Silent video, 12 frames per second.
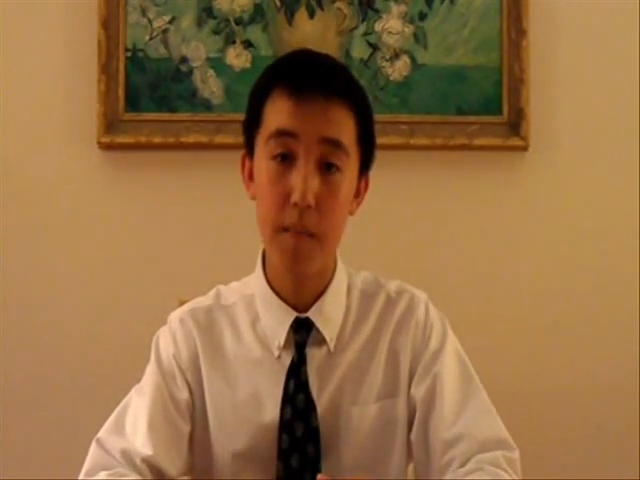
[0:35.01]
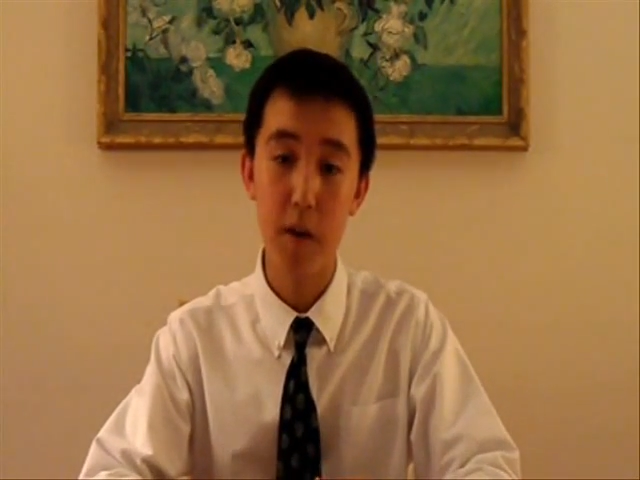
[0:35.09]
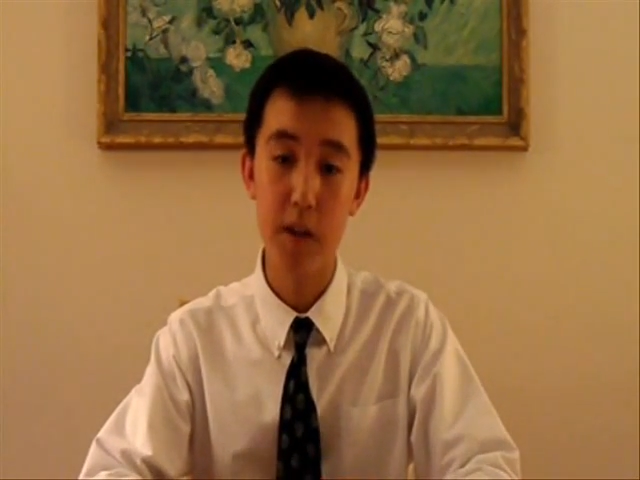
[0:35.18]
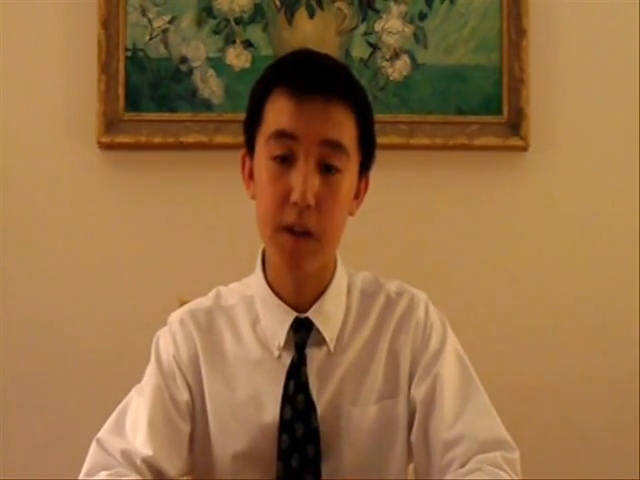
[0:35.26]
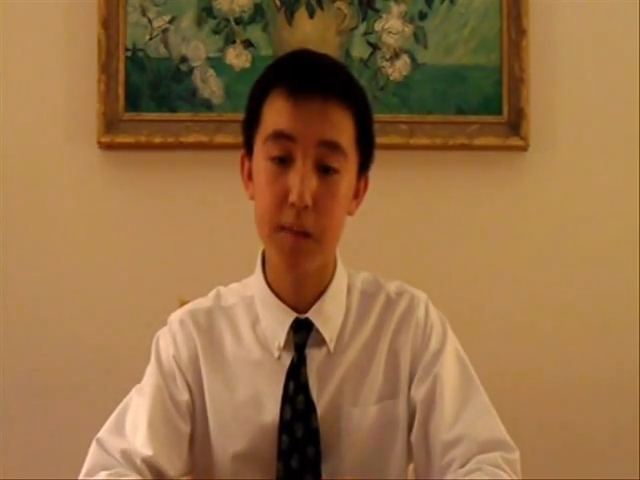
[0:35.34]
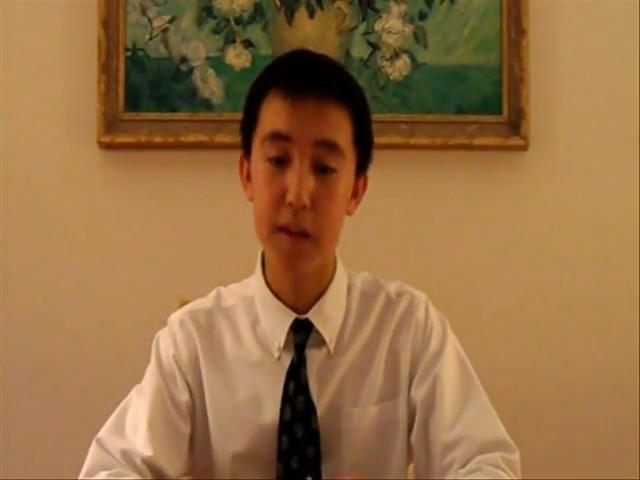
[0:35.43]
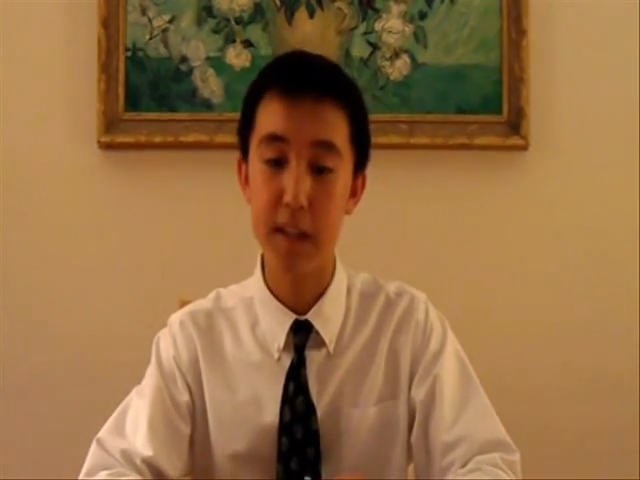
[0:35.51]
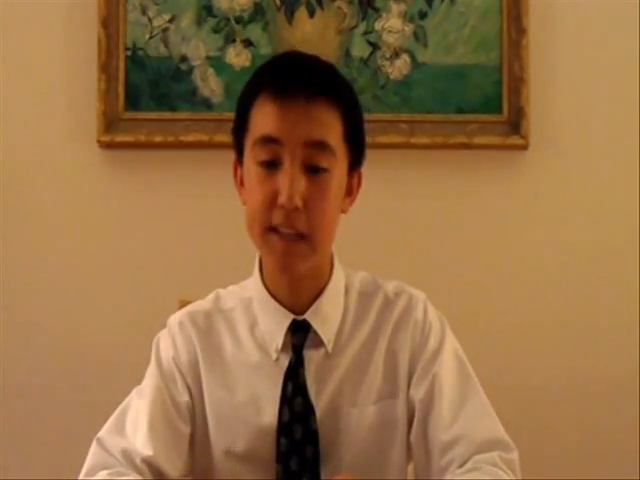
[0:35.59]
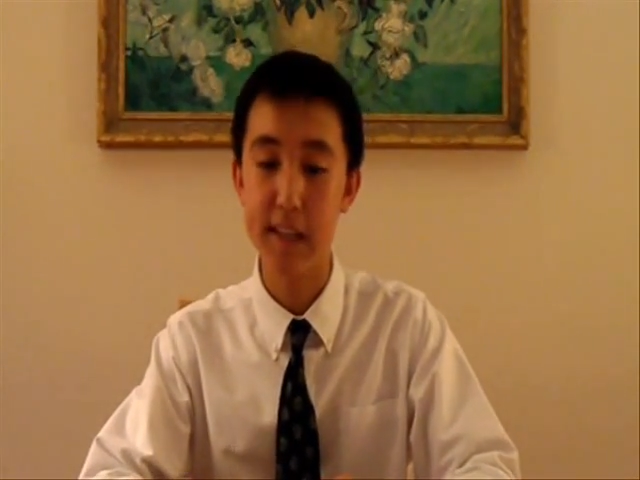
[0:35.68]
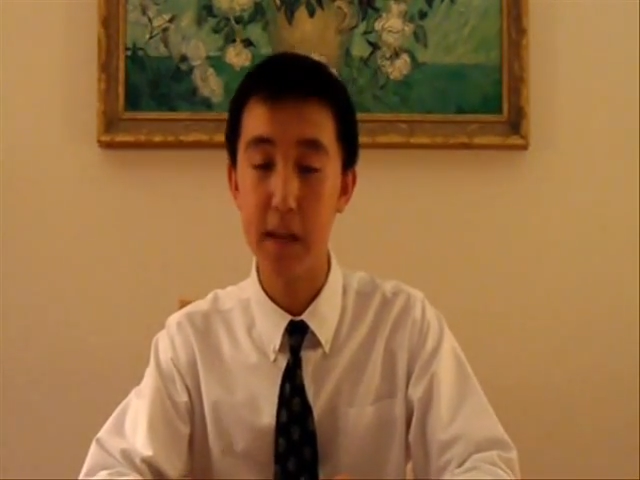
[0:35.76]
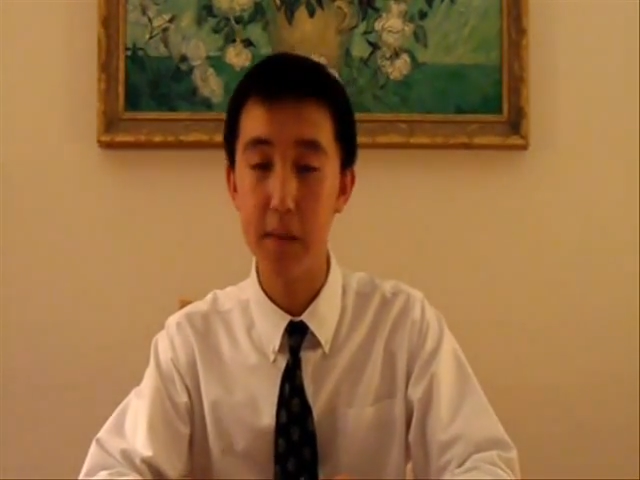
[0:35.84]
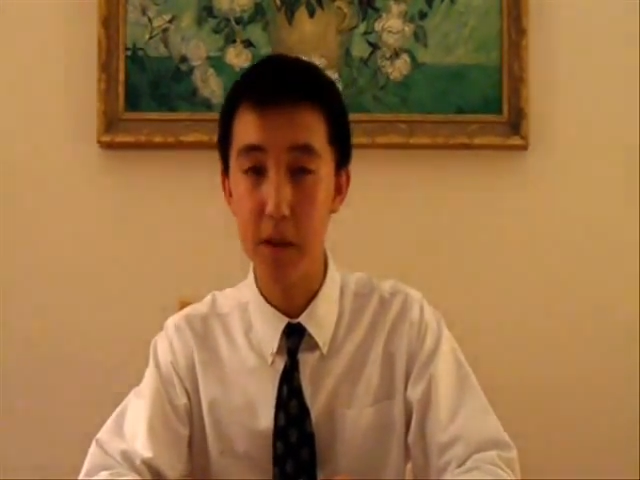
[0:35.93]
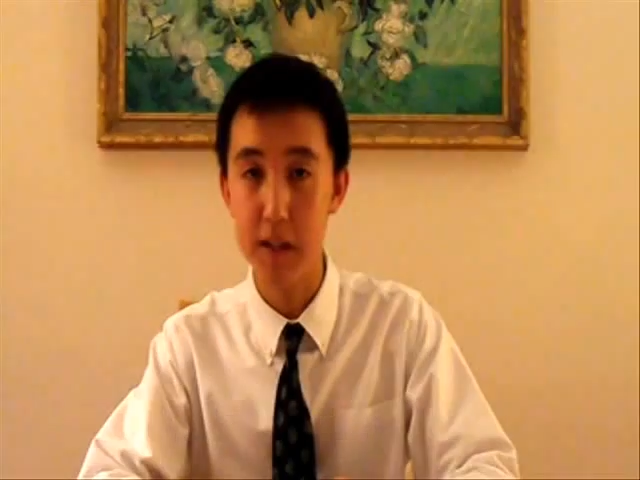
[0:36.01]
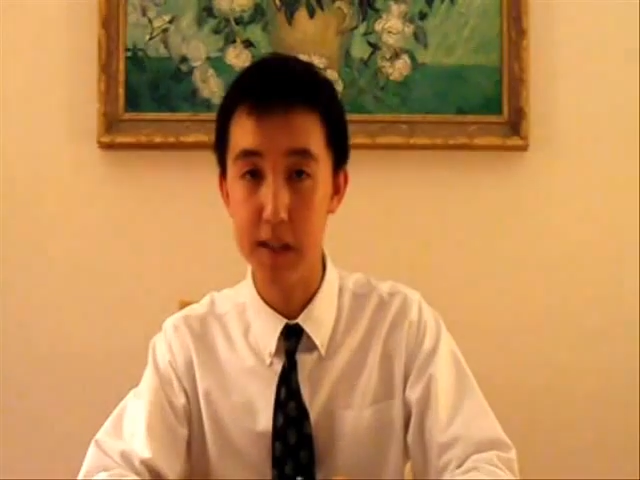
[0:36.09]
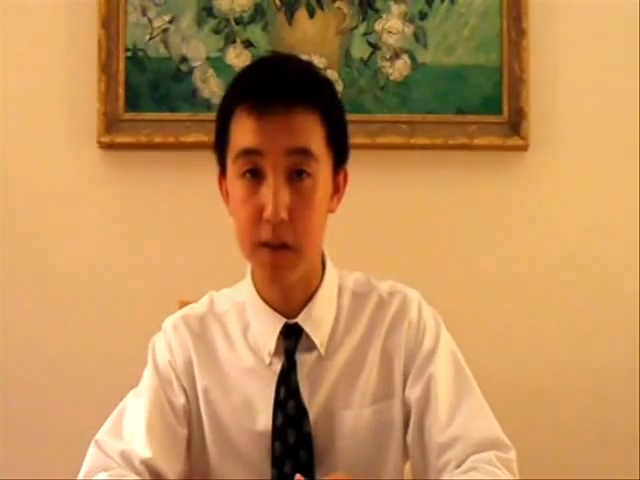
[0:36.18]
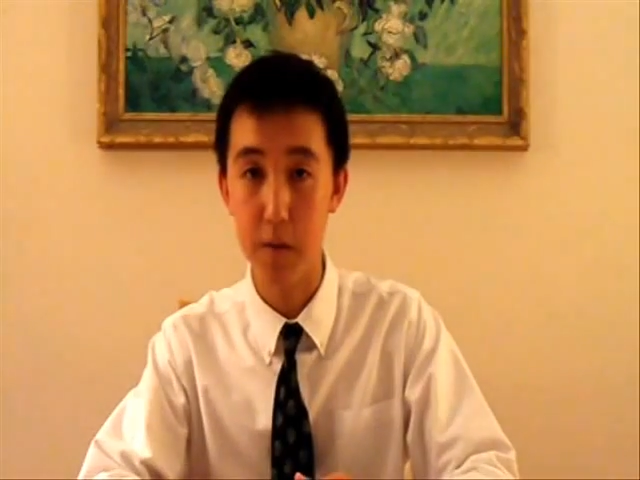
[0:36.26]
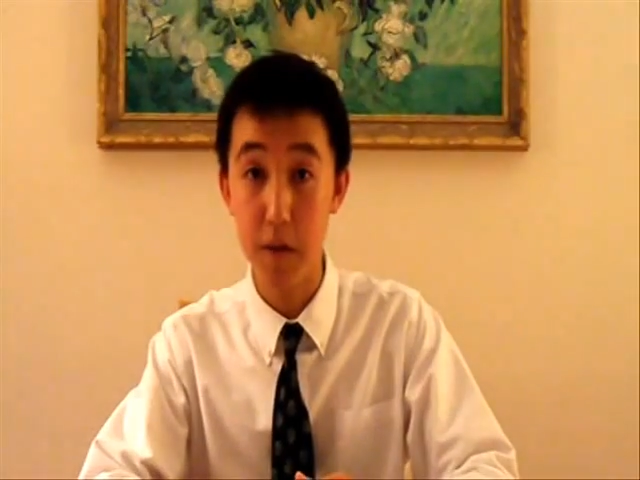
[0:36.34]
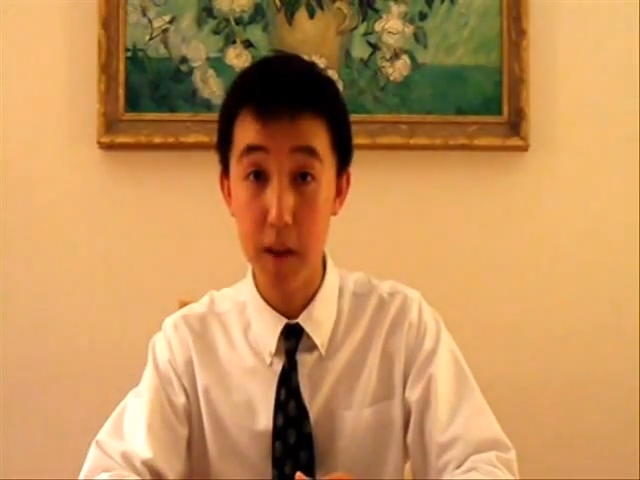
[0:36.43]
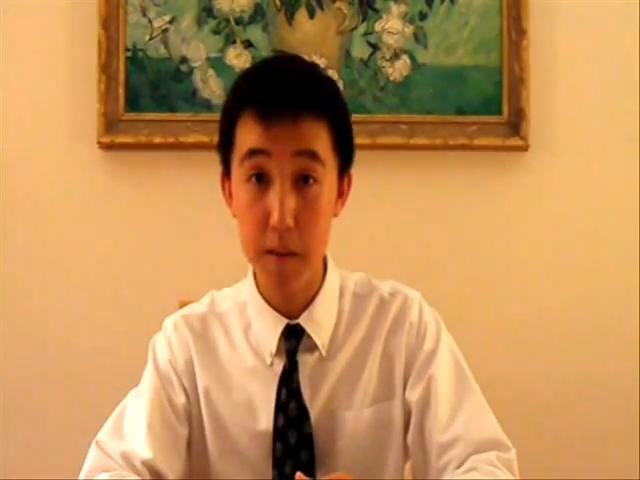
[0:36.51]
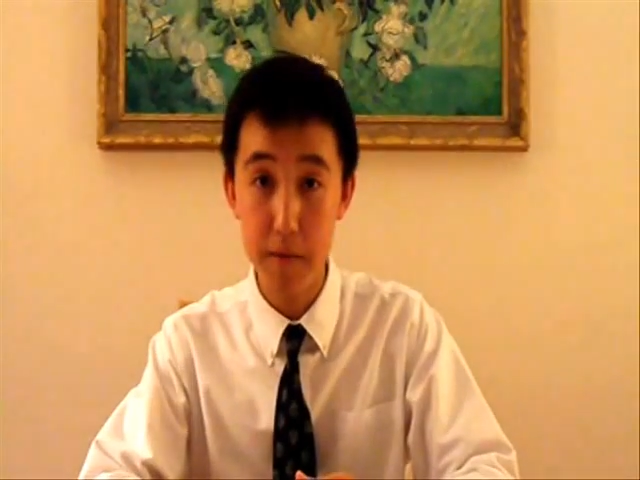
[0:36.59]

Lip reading: possibly destabilizing the rhythm